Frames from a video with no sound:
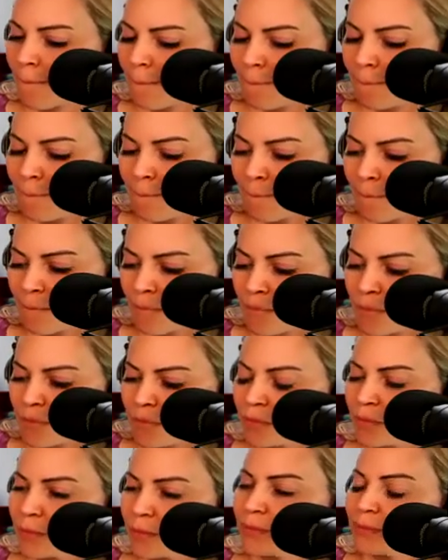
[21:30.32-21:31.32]

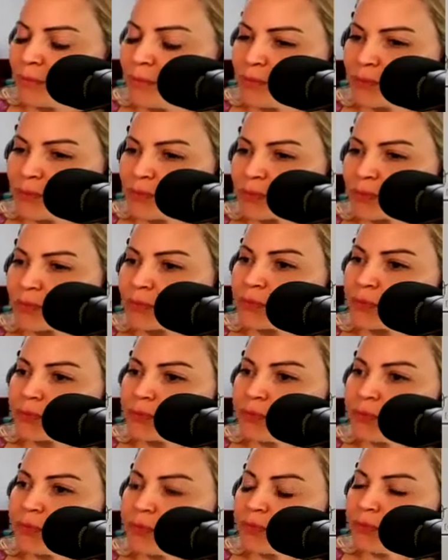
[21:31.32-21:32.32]

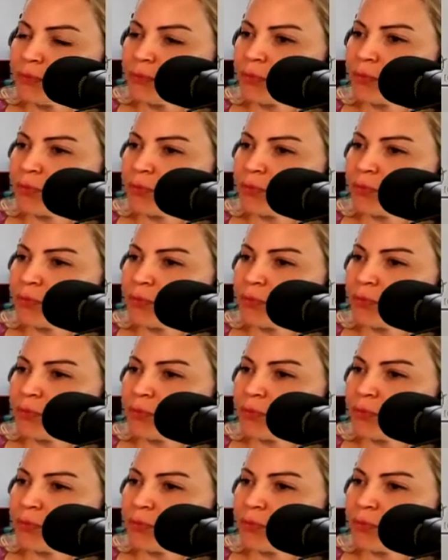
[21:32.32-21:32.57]
The person shown says nothing.